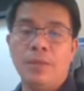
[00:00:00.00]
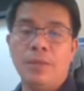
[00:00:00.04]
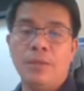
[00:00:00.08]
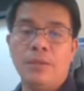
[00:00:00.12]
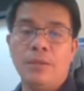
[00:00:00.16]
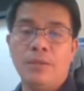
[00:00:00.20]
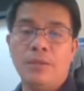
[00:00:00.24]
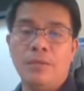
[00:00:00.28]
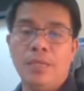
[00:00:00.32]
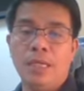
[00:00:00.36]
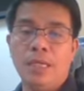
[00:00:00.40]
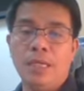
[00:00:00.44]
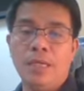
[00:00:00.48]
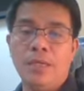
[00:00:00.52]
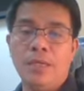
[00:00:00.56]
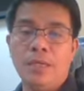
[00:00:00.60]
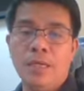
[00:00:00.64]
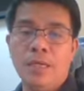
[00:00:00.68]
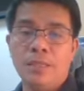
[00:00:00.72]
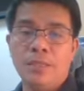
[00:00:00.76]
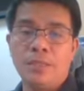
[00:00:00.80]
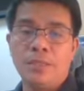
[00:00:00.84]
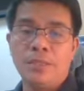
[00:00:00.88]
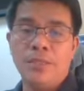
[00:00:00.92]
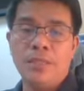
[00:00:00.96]
okay,
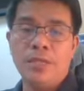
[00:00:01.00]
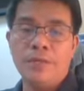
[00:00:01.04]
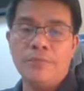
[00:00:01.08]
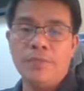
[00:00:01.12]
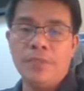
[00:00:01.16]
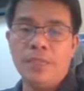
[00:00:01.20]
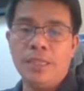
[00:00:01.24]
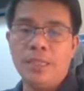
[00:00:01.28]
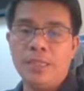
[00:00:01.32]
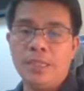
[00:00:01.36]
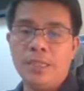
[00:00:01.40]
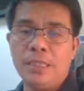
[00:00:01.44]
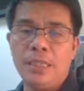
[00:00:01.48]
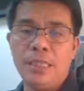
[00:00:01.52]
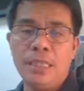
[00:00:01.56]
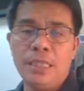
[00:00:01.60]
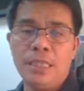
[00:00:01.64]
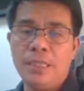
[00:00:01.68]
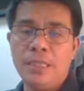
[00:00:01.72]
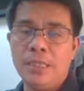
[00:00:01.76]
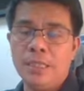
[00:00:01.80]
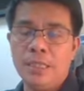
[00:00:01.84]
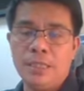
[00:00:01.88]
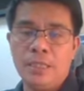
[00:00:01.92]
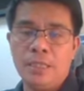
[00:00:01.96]
so
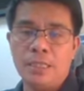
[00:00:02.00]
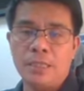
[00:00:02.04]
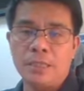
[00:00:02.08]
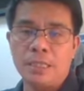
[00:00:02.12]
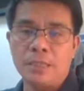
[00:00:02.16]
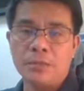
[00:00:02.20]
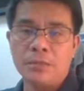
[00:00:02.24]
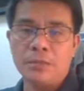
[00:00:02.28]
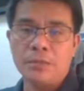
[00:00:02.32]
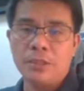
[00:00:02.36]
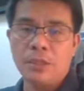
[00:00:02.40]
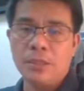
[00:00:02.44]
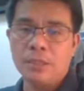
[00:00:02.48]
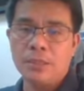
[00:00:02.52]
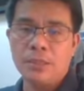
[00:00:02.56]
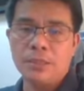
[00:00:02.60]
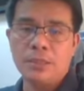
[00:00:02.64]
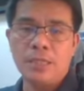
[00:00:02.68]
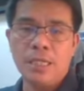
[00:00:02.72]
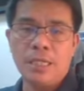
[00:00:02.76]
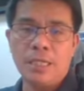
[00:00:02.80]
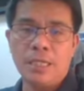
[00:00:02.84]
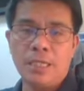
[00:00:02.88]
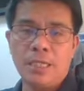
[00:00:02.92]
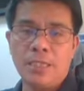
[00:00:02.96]
definitely it's a
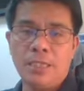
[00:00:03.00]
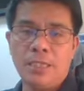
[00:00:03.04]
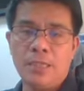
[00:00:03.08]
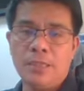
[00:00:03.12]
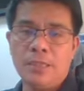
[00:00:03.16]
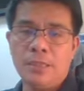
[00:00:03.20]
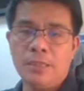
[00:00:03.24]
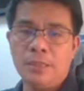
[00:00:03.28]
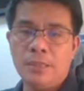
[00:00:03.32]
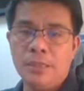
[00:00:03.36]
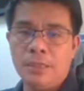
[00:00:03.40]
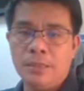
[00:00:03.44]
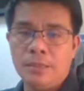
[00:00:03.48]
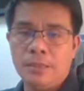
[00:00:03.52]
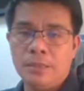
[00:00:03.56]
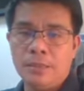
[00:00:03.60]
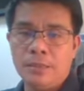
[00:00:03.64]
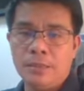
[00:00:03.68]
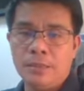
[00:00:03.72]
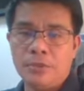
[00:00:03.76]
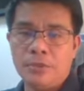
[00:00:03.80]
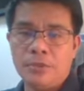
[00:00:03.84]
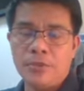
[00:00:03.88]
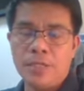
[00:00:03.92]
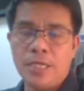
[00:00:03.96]
total
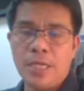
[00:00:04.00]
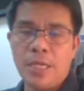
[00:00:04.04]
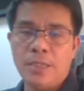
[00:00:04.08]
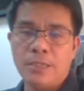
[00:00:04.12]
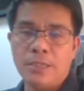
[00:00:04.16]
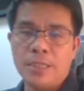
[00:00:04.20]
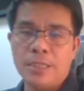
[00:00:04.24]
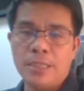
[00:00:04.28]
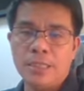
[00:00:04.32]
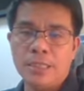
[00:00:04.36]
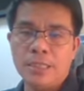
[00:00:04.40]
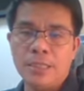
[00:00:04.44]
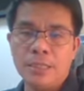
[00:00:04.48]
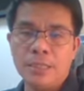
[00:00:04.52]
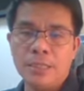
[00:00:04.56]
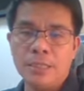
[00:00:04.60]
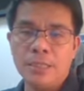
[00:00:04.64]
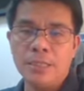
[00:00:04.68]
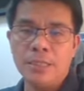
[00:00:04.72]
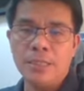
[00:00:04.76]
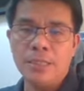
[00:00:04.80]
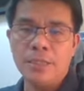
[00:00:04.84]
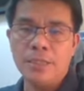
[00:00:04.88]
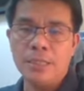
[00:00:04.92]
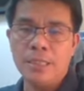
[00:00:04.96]

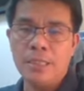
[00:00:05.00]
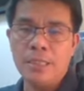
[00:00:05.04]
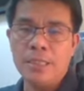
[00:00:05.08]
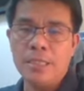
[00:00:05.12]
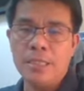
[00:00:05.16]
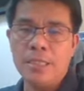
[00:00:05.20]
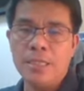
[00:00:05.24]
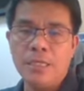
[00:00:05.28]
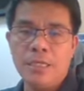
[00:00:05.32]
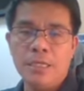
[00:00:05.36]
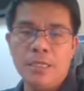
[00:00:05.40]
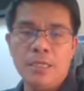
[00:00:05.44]
360-degree